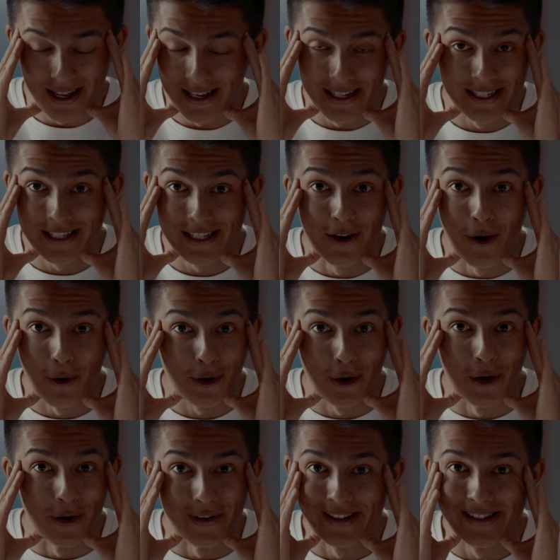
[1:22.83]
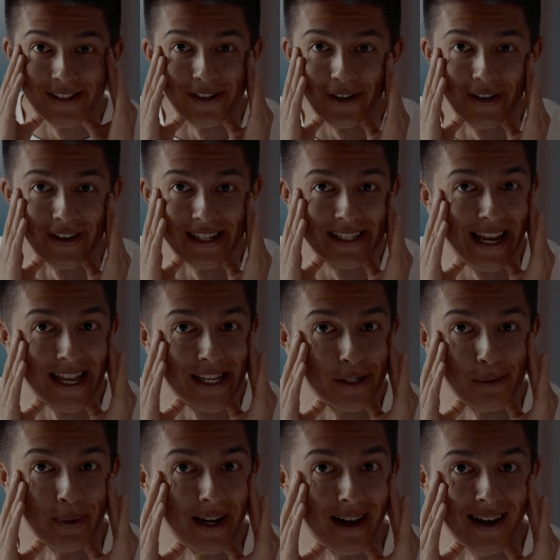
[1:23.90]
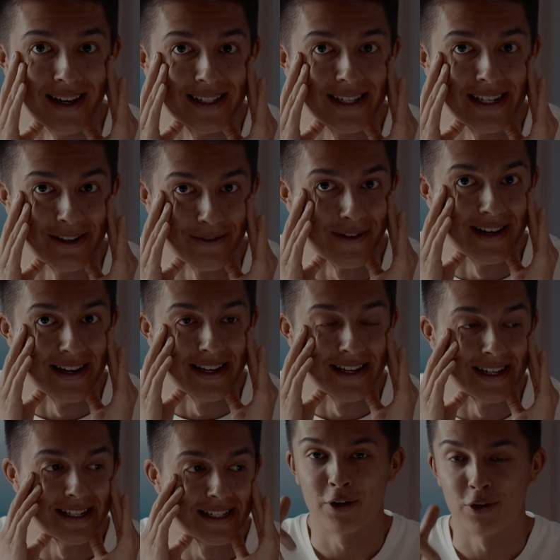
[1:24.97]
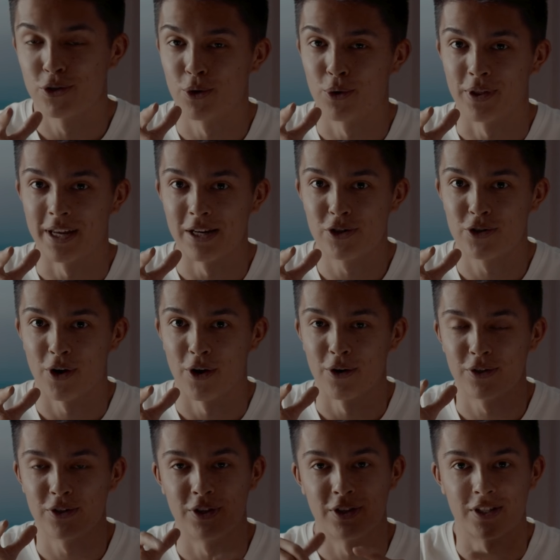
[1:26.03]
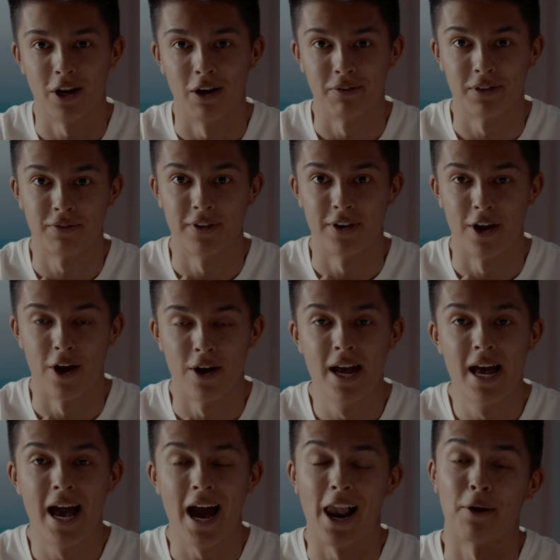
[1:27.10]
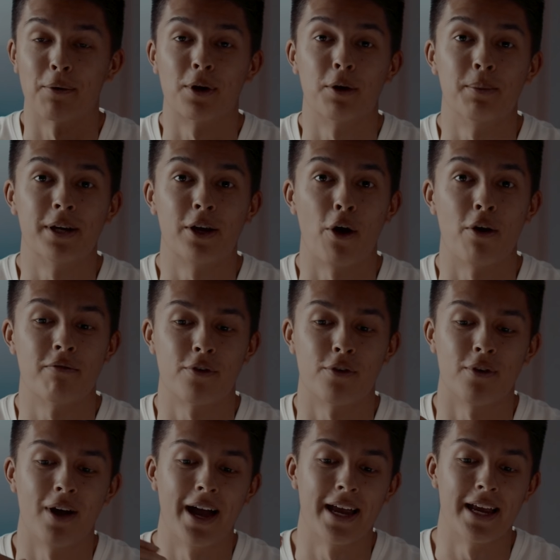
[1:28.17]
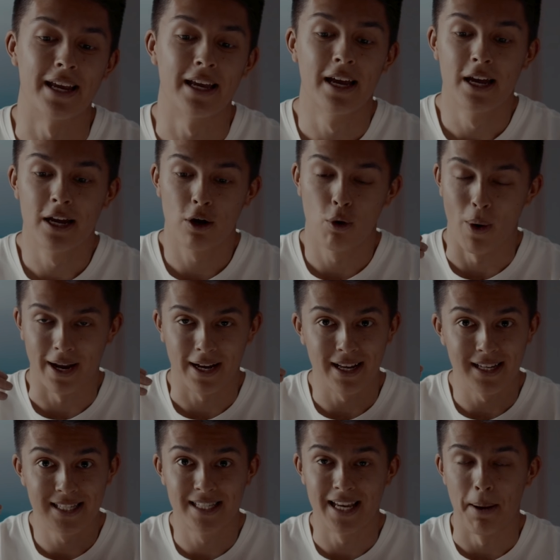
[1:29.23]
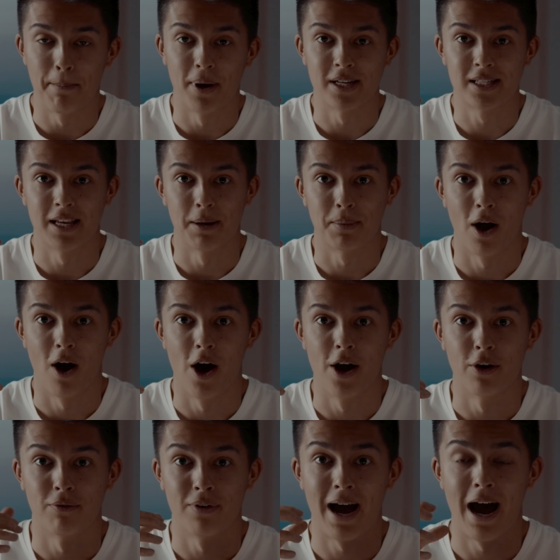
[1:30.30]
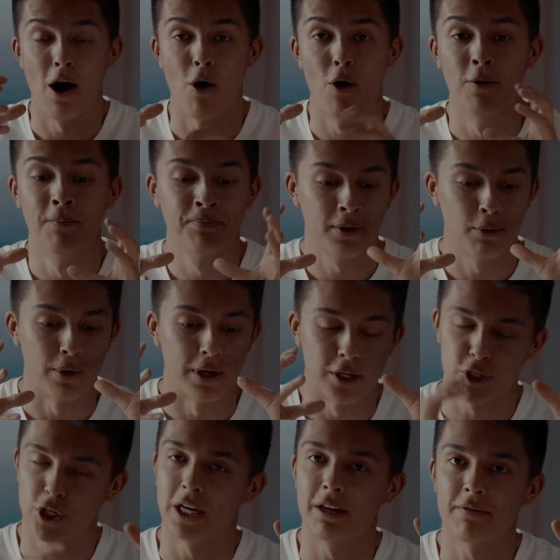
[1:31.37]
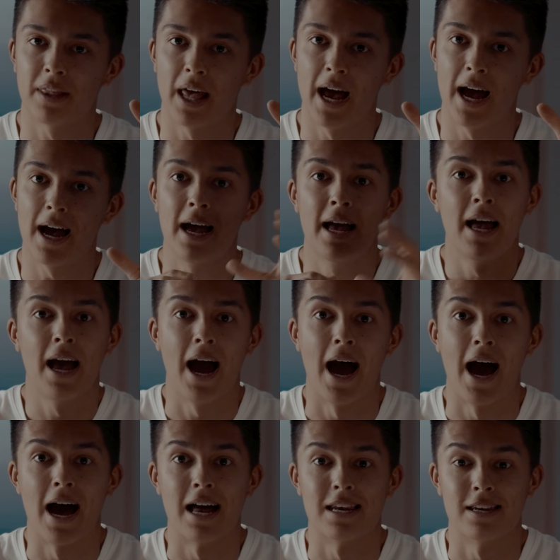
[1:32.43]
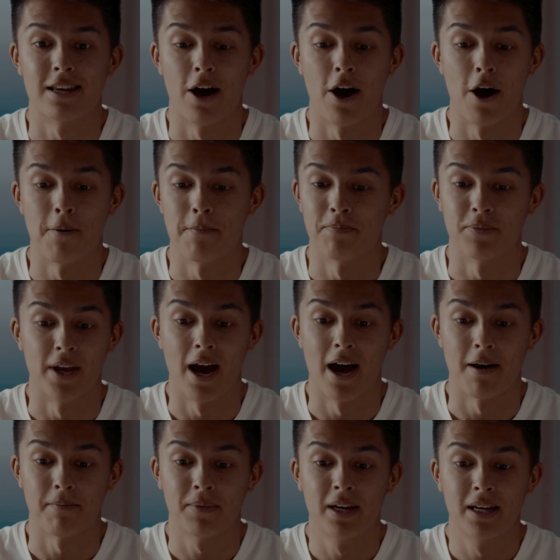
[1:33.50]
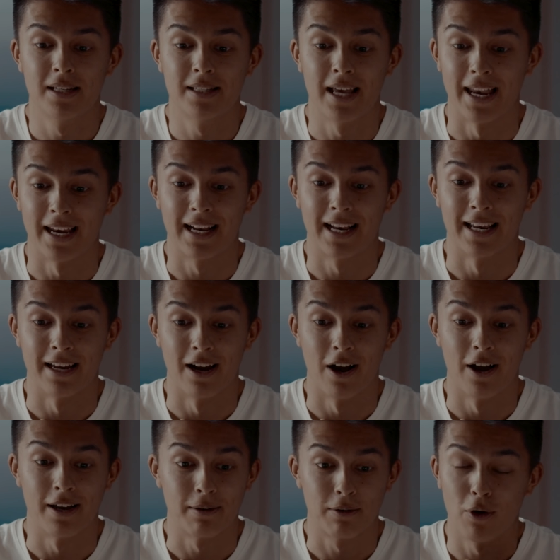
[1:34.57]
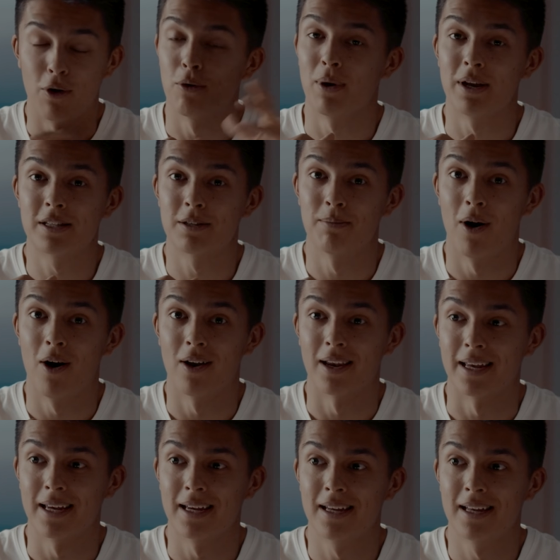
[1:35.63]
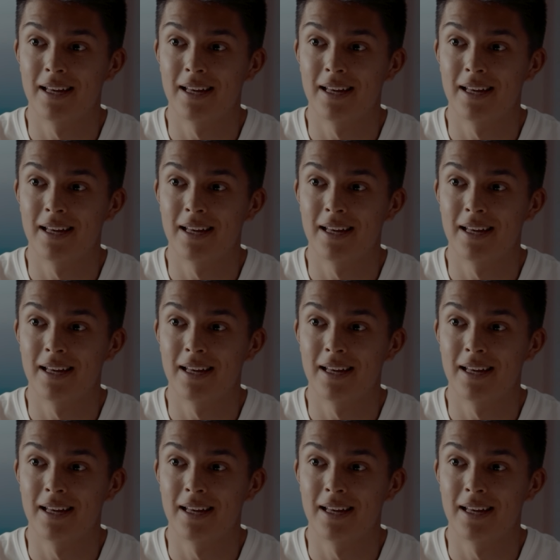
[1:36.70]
It's not good, it's not good, it's getting to me guys, it really is. You saw the intro to the start of this video, and I'm going to be going through a quick step-by-step guide of how we achieved that, and yeah, technically I went to Bali